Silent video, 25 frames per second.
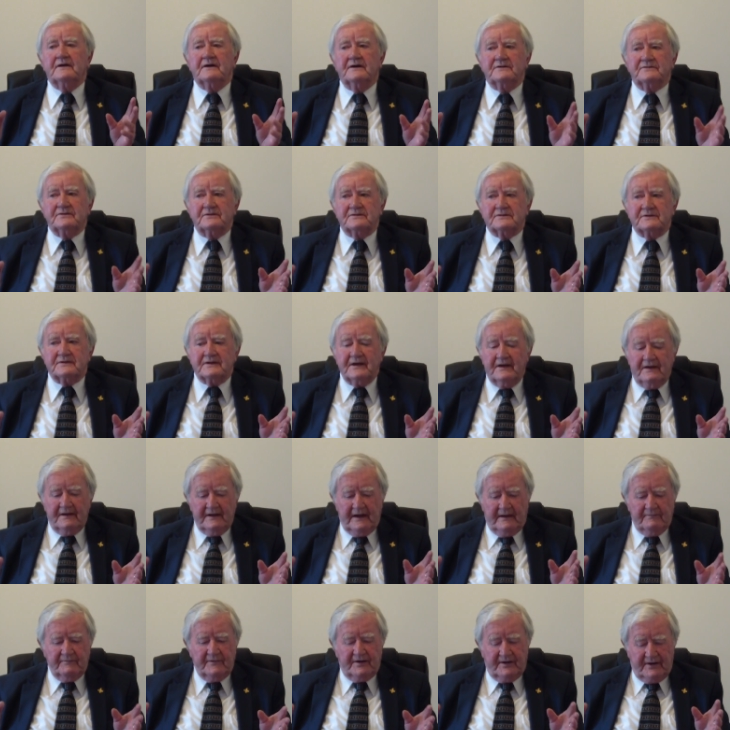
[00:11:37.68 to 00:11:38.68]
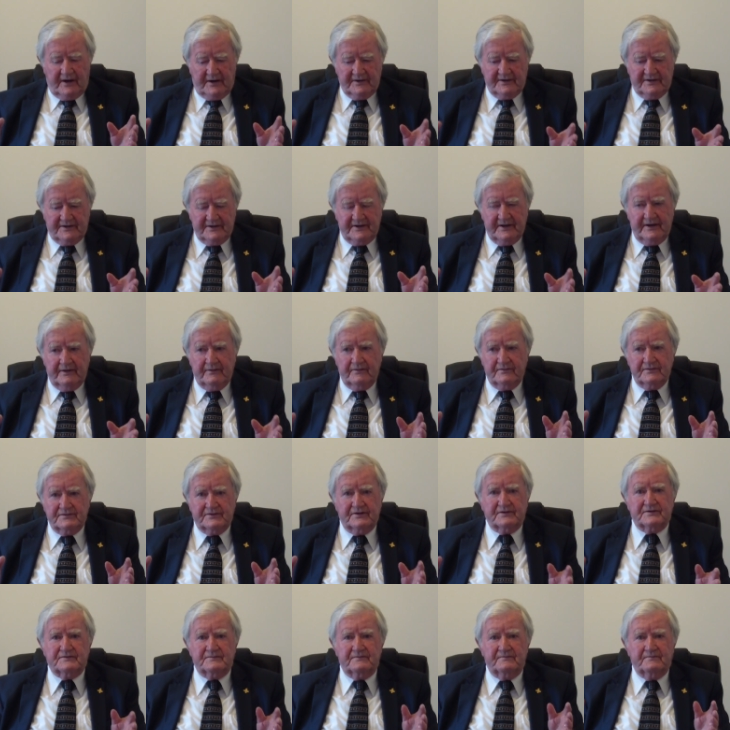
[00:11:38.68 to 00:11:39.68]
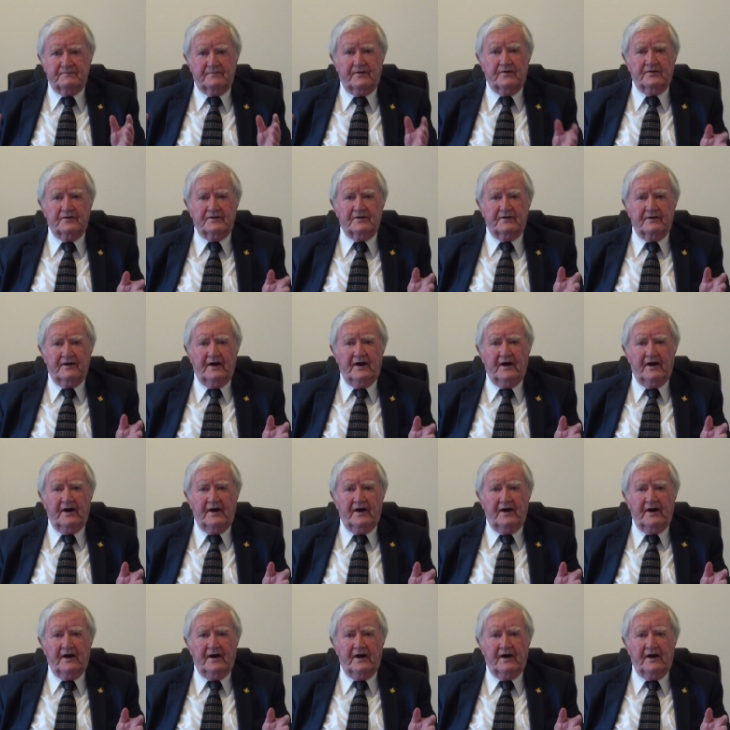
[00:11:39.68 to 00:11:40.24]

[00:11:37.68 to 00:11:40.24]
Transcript: I just haven't got it now. Just further.